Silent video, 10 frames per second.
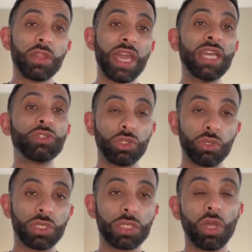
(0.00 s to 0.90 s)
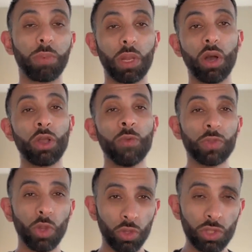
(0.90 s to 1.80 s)
they introduce a stop clock
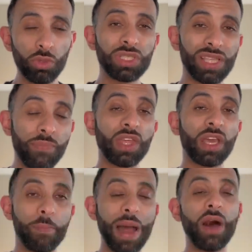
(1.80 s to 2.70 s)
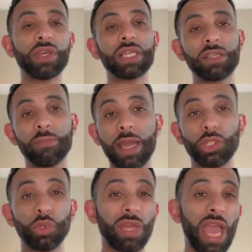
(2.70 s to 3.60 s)
or do something about this to make sure